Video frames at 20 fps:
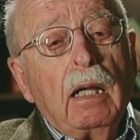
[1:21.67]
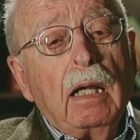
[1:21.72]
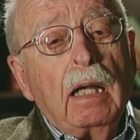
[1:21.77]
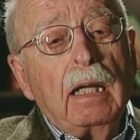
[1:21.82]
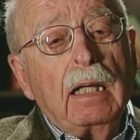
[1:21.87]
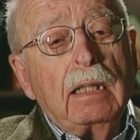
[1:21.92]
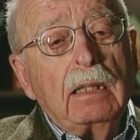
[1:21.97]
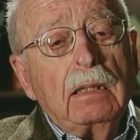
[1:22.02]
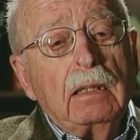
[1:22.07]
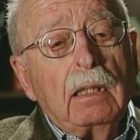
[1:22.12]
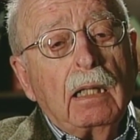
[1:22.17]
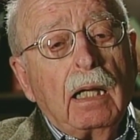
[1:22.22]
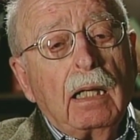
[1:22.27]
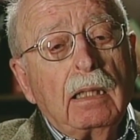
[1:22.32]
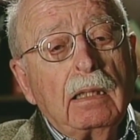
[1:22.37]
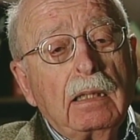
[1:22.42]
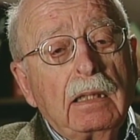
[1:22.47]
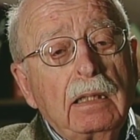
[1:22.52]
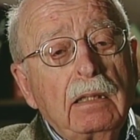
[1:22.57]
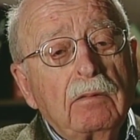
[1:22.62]
And
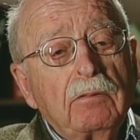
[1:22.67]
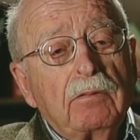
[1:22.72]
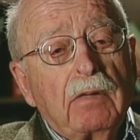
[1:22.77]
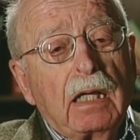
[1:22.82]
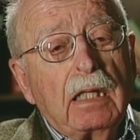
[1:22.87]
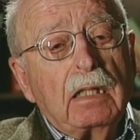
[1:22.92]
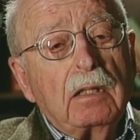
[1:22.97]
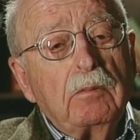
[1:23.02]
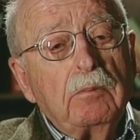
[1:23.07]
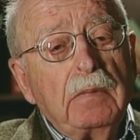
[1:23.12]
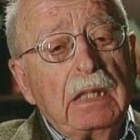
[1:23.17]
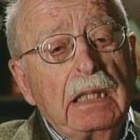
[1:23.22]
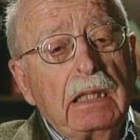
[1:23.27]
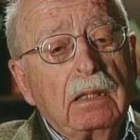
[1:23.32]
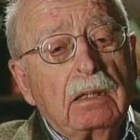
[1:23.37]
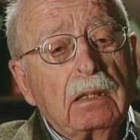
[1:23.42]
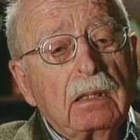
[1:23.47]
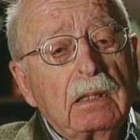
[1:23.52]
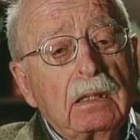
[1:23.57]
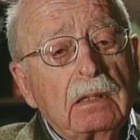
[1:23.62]
and he invited
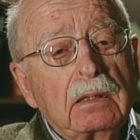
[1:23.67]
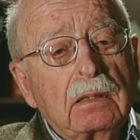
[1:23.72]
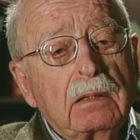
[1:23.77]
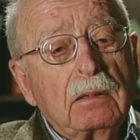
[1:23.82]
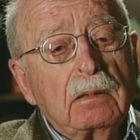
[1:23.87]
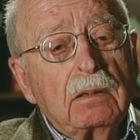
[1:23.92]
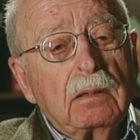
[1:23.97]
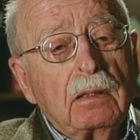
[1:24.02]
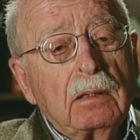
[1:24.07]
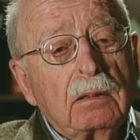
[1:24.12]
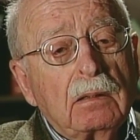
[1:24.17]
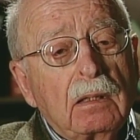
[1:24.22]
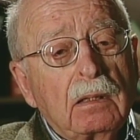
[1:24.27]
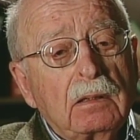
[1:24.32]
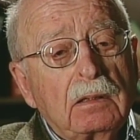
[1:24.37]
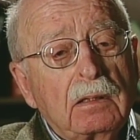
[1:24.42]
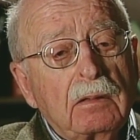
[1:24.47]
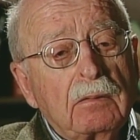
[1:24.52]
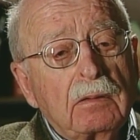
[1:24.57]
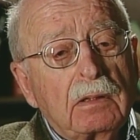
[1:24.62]
me to this, this
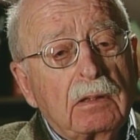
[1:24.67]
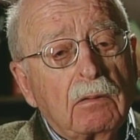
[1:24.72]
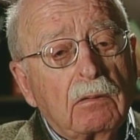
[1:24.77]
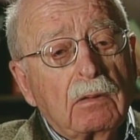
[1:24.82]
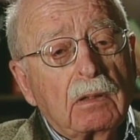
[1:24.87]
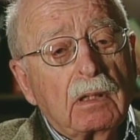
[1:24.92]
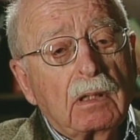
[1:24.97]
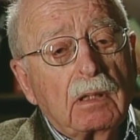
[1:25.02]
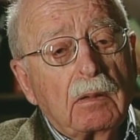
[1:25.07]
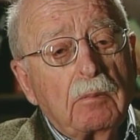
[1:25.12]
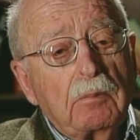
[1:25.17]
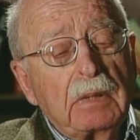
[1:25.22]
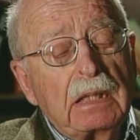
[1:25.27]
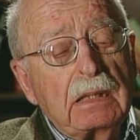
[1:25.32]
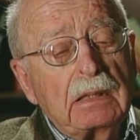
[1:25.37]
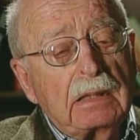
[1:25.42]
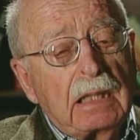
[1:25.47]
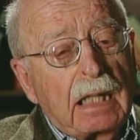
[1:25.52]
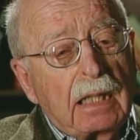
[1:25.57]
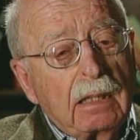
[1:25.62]
serotonin club,
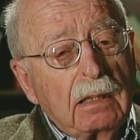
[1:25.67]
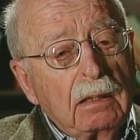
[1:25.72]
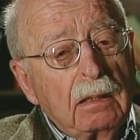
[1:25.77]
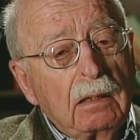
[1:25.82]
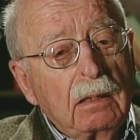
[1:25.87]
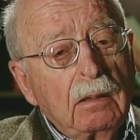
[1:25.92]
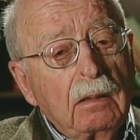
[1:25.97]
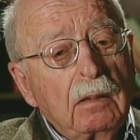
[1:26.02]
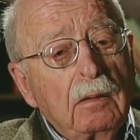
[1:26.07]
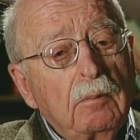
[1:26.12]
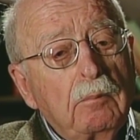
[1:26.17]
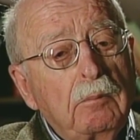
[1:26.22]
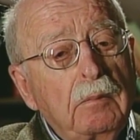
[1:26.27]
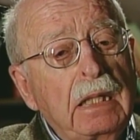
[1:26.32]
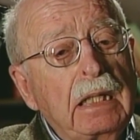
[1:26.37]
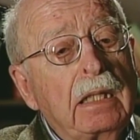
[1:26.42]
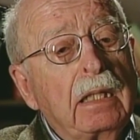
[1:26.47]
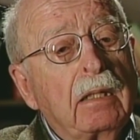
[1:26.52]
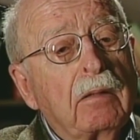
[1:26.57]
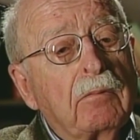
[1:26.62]
the second
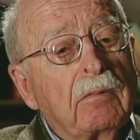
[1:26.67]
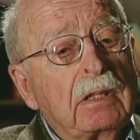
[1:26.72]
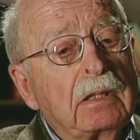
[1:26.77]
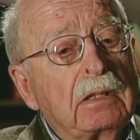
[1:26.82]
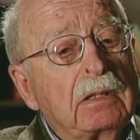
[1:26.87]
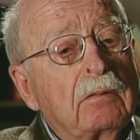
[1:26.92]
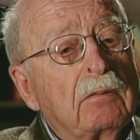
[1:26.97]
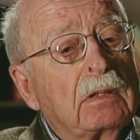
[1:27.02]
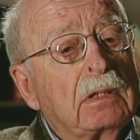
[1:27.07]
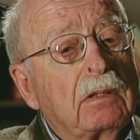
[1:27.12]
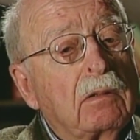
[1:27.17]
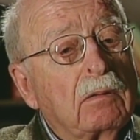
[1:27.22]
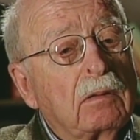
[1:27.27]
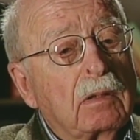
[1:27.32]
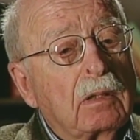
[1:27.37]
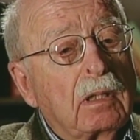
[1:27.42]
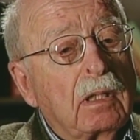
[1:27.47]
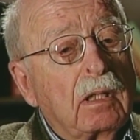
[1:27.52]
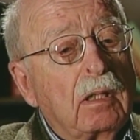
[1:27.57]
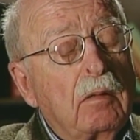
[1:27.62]
meeting of the
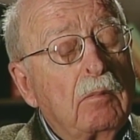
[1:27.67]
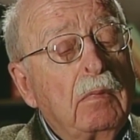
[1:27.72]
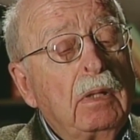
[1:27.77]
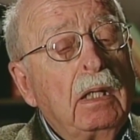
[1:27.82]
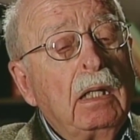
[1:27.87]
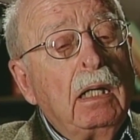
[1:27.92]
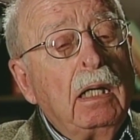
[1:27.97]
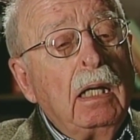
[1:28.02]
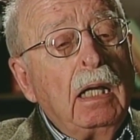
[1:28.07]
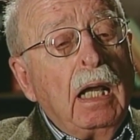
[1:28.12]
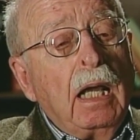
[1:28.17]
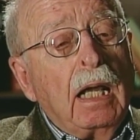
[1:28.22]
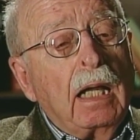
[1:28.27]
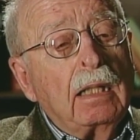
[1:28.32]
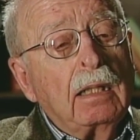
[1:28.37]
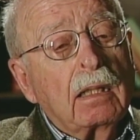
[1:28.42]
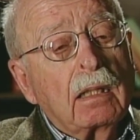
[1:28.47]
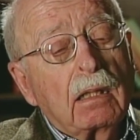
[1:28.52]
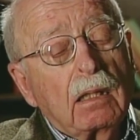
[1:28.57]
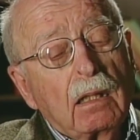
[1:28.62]
serotonin club,
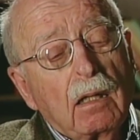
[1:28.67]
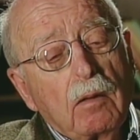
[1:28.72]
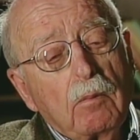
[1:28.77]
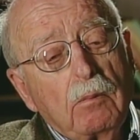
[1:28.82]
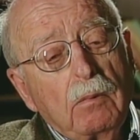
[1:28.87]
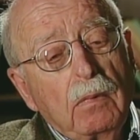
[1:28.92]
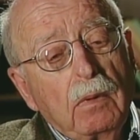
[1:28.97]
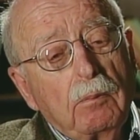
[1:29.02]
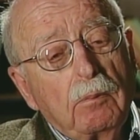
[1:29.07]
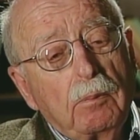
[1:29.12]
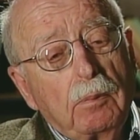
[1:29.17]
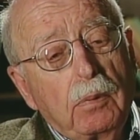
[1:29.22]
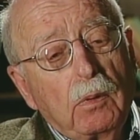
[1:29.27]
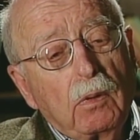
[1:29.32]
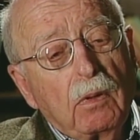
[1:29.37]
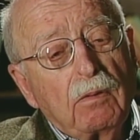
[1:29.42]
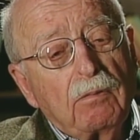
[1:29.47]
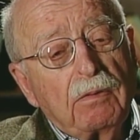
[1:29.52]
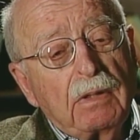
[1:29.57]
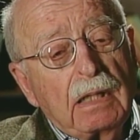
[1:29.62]
and the club,
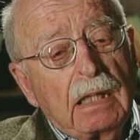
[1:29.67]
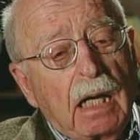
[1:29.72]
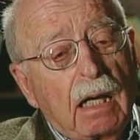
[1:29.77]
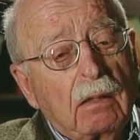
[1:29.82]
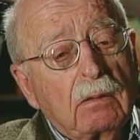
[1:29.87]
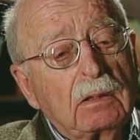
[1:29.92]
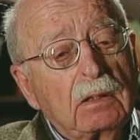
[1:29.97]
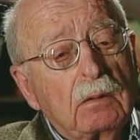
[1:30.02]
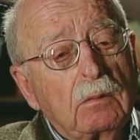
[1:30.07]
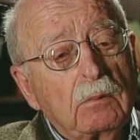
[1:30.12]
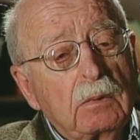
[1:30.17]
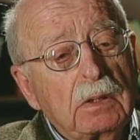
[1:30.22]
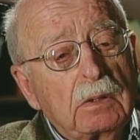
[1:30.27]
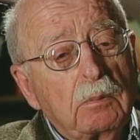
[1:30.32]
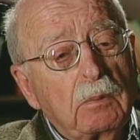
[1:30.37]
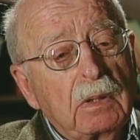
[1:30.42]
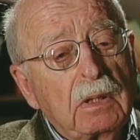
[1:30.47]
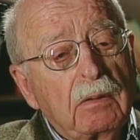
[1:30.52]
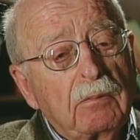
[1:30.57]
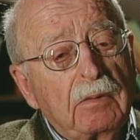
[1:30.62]
Paul Vanhoutte
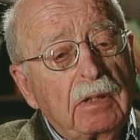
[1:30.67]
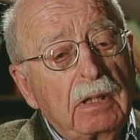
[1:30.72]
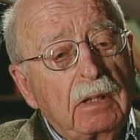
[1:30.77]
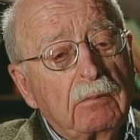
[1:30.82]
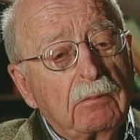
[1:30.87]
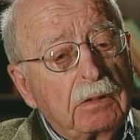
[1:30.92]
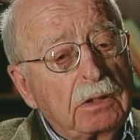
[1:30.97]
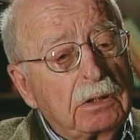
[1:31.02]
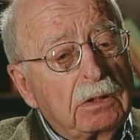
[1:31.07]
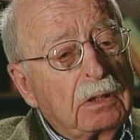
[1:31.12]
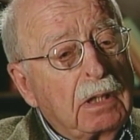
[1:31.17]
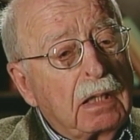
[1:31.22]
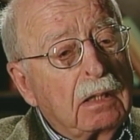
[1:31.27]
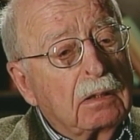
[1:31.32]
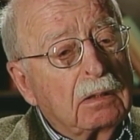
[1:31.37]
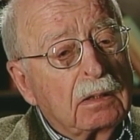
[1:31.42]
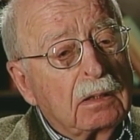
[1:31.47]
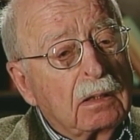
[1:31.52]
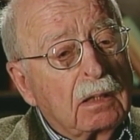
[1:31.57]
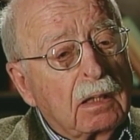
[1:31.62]
was one of the
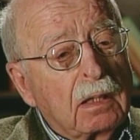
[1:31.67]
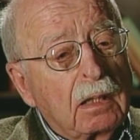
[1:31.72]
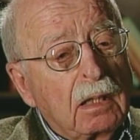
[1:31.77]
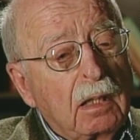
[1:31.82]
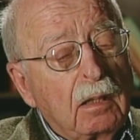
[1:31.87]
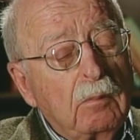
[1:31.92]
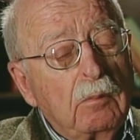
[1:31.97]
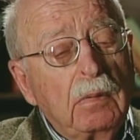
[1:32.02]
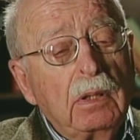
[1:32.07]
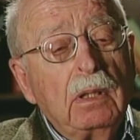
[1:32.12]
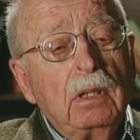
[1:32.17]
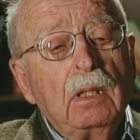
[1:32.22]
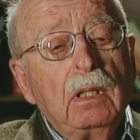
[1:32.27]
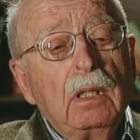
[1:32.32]
originators of the club.